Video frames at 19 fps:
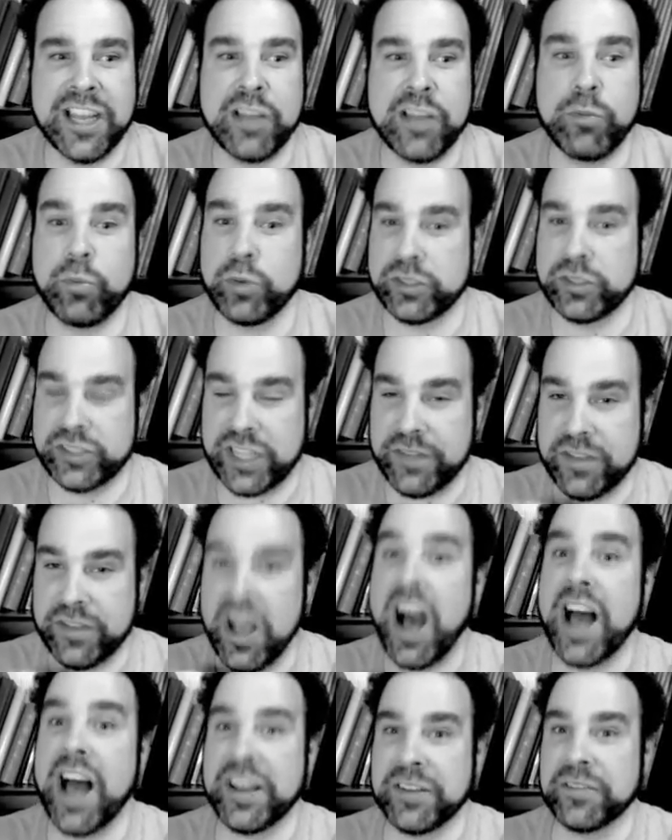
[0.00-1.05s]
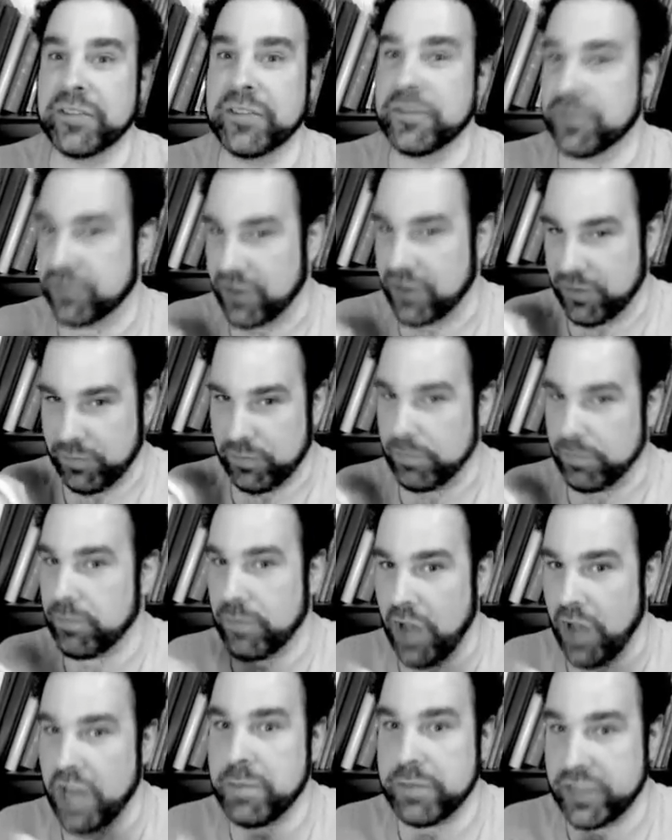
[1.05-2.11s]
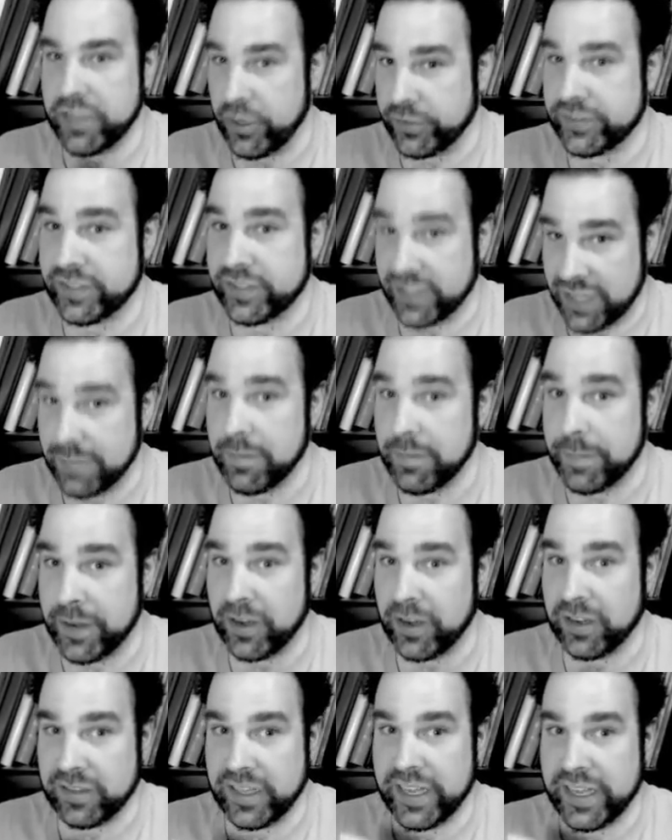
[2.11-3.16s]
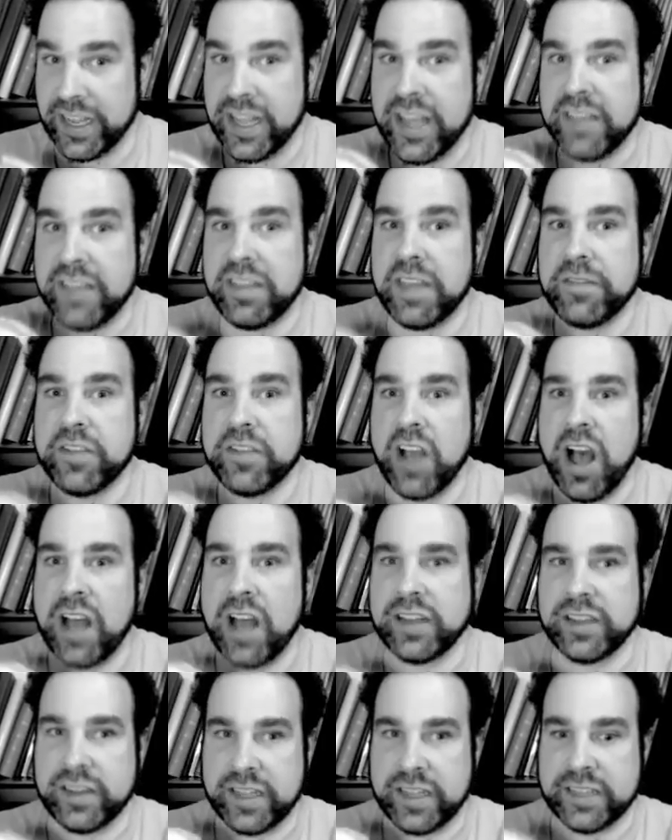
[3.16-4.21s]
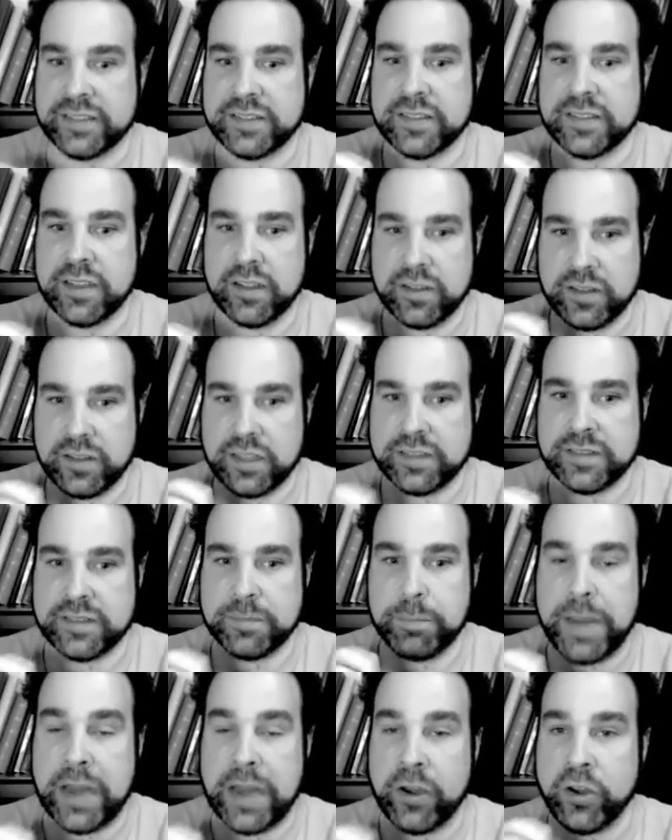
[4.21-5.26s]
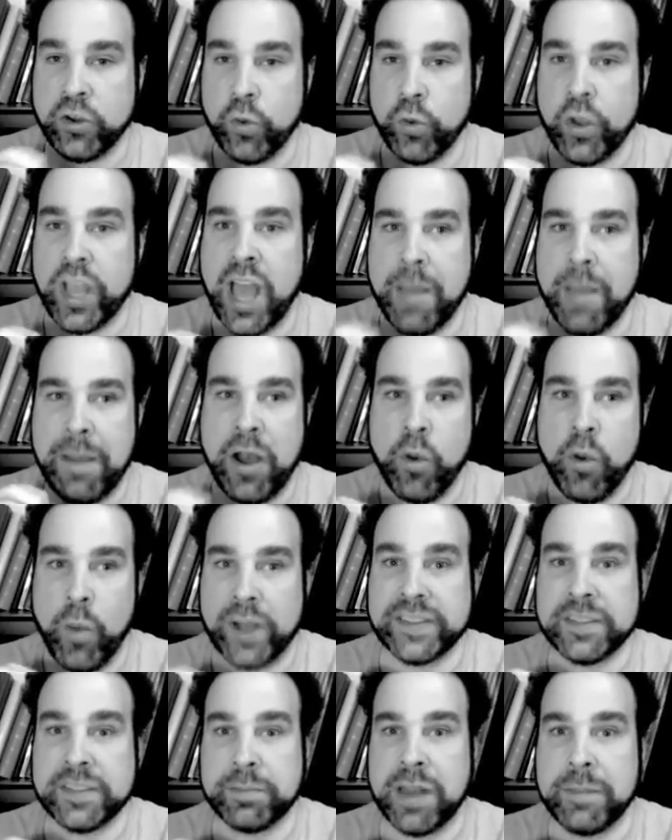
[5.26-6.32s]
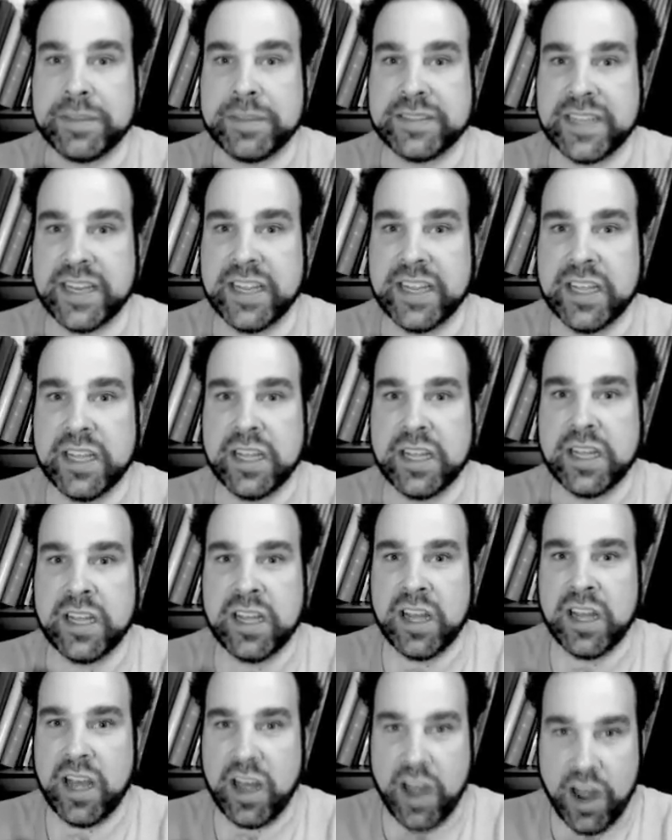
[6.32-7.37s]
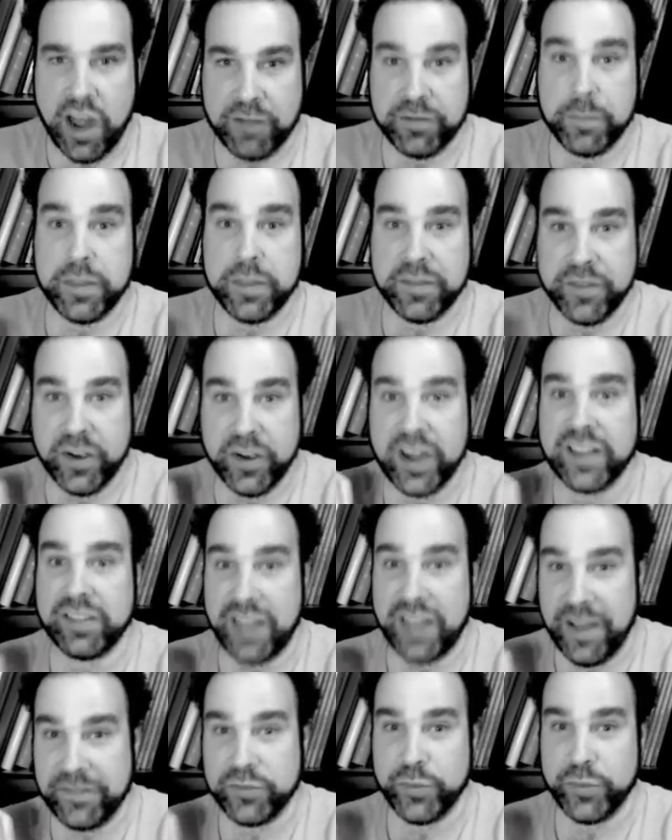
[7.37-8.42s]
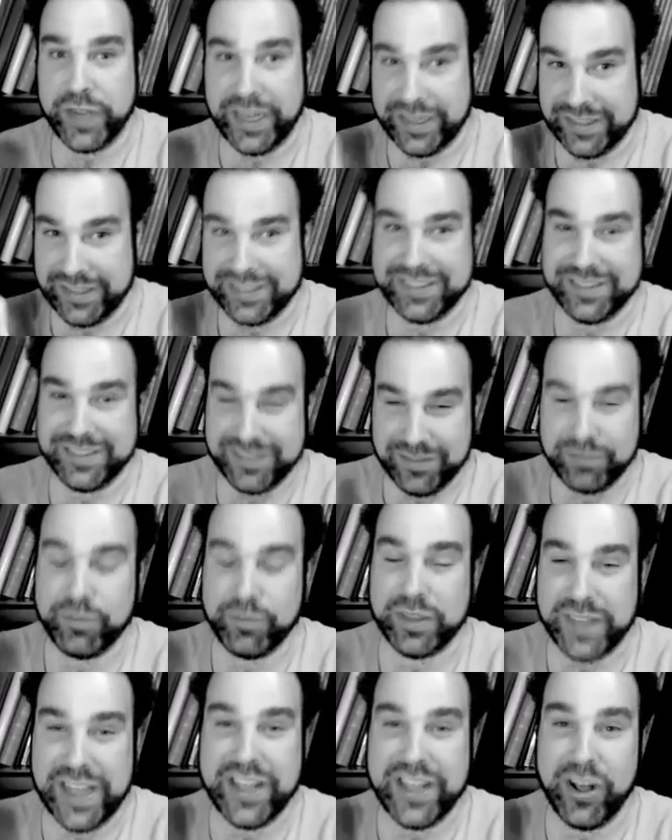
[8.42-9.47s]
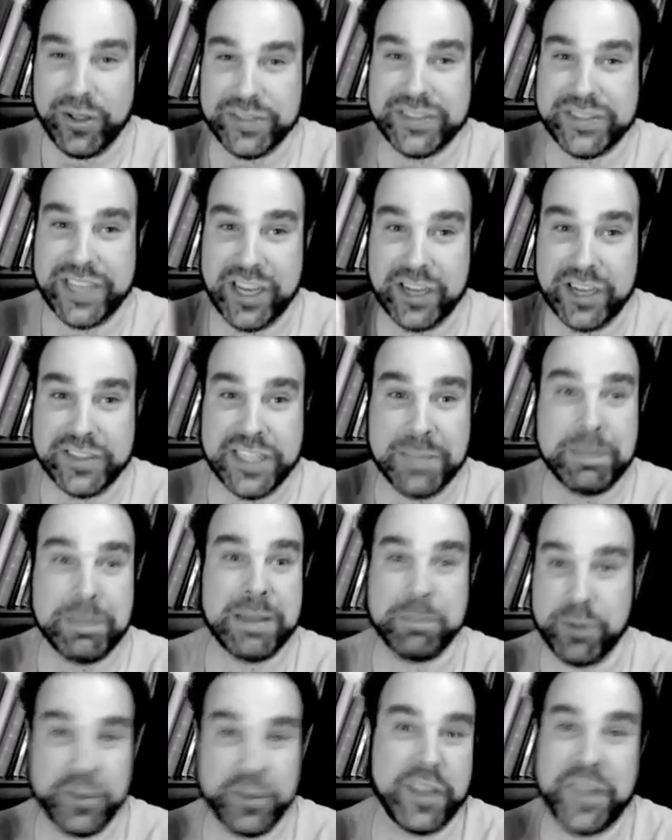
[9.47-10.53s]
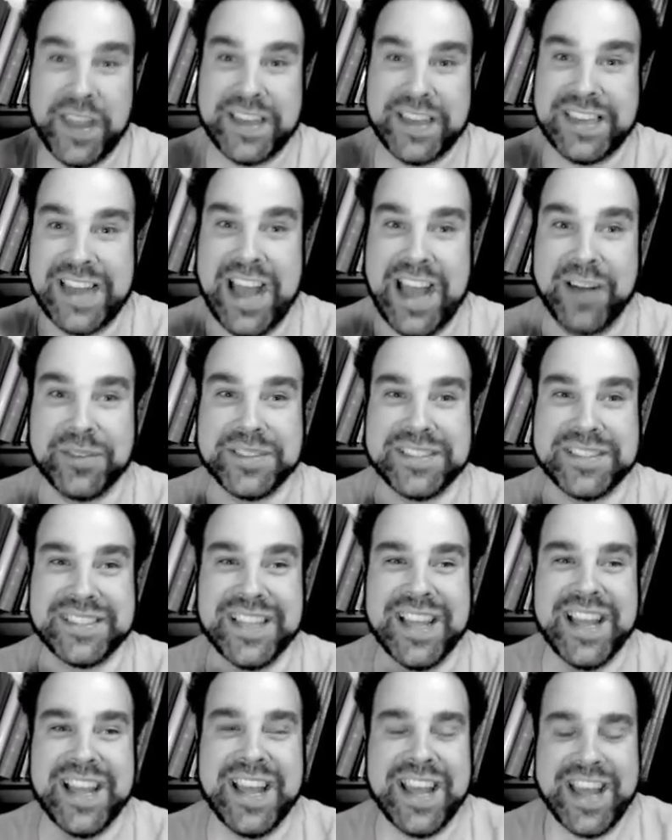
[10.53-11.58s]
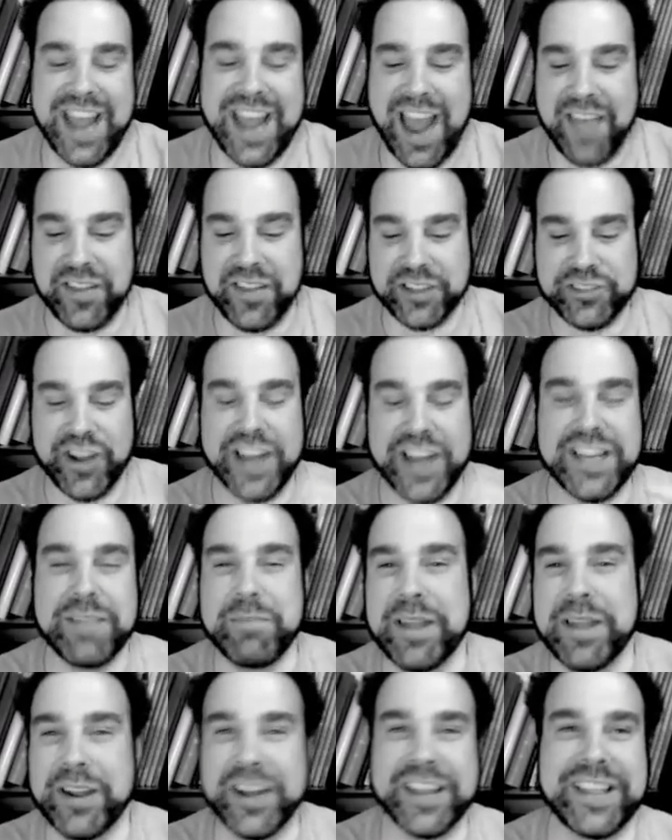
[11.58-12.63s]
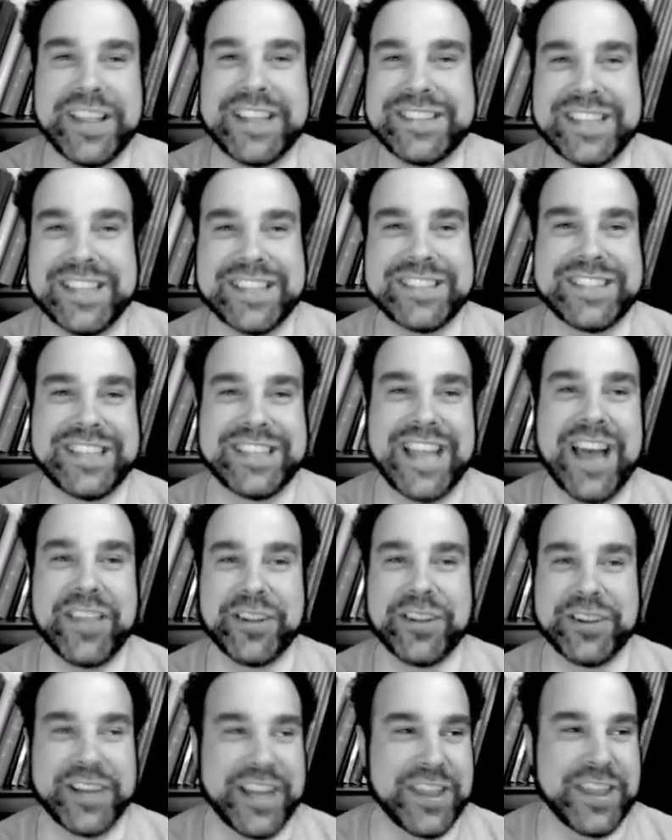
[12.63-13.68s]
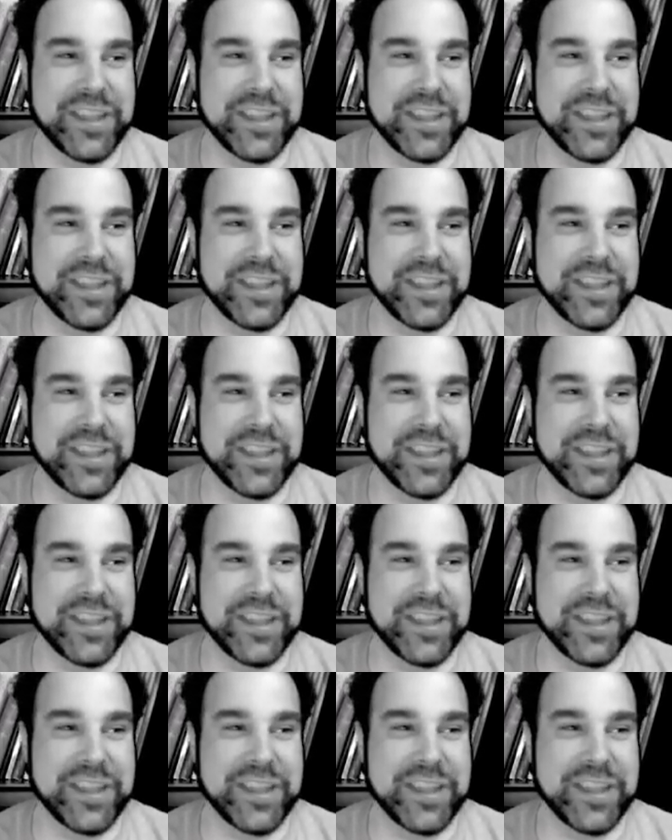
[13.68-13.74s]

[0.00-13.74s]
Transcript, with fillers: which they've gotten from unbeknownst to them apparently they've gotten this this paranoia about white supremacy uh, from the very left wing what they call CRT people that they denounce, and they're trying to marry these things together in the